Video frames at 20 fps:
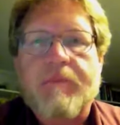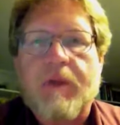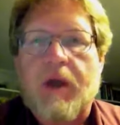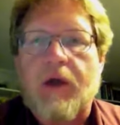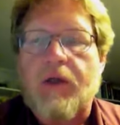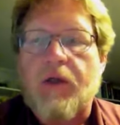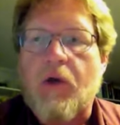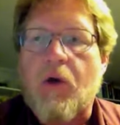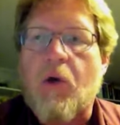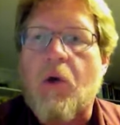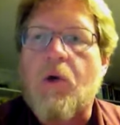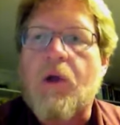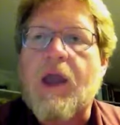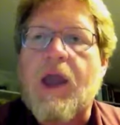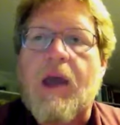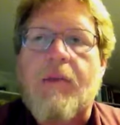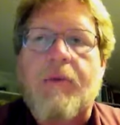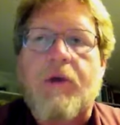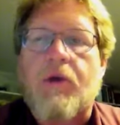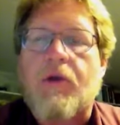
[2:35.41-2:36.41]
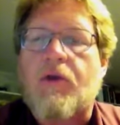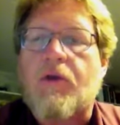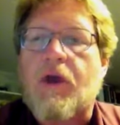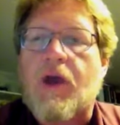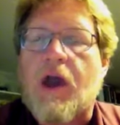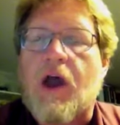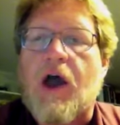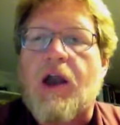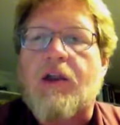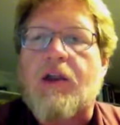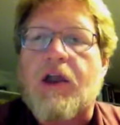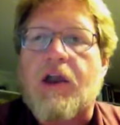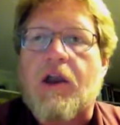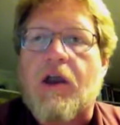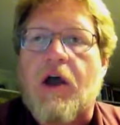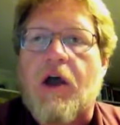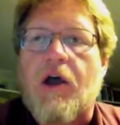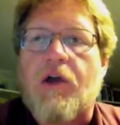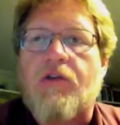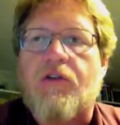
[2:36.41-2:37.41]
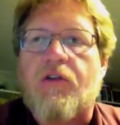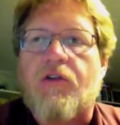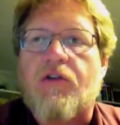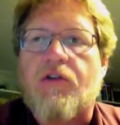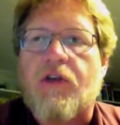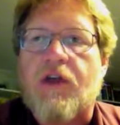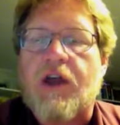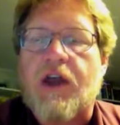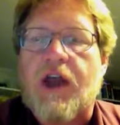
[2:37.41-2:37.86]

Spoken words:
the whole gamut. And the content knowledge usually